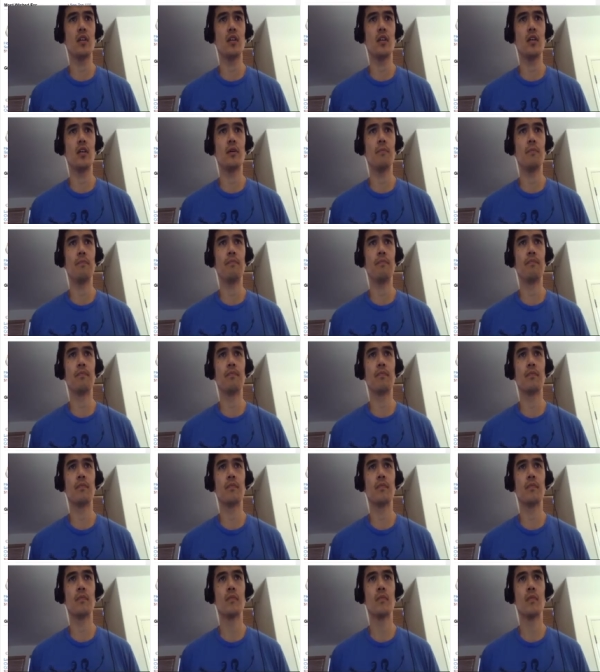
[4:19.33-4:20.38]
Um,
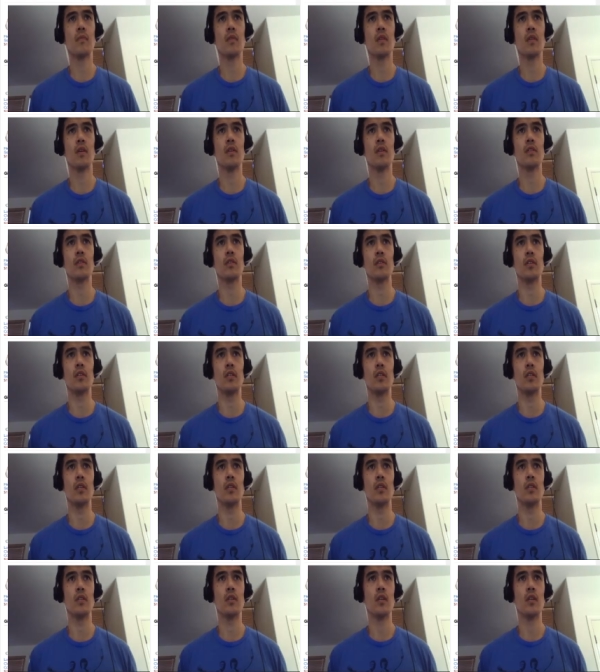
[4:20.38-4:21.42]
let's go see.
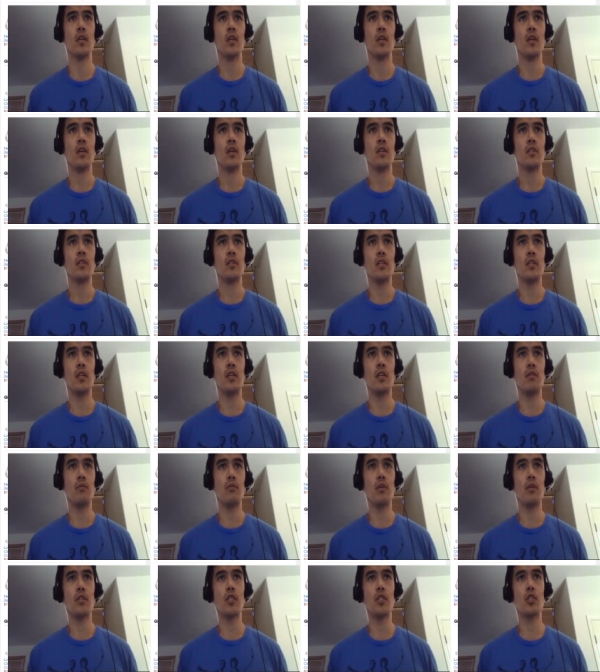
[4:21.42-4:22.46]
See,
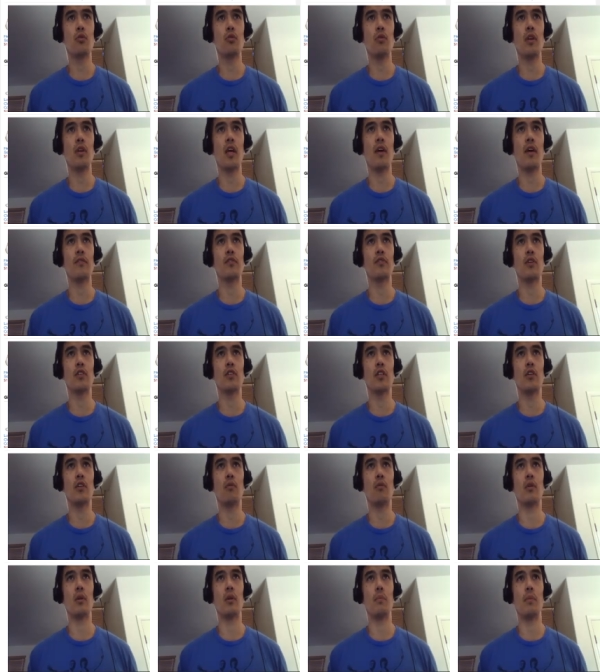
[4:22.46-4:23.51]
when it says three and a half stars, I
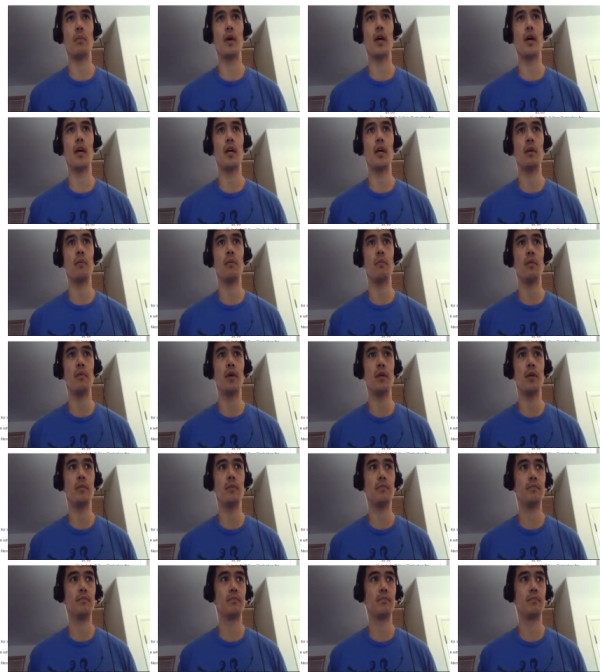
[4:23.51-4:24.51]
don't want to buy it, but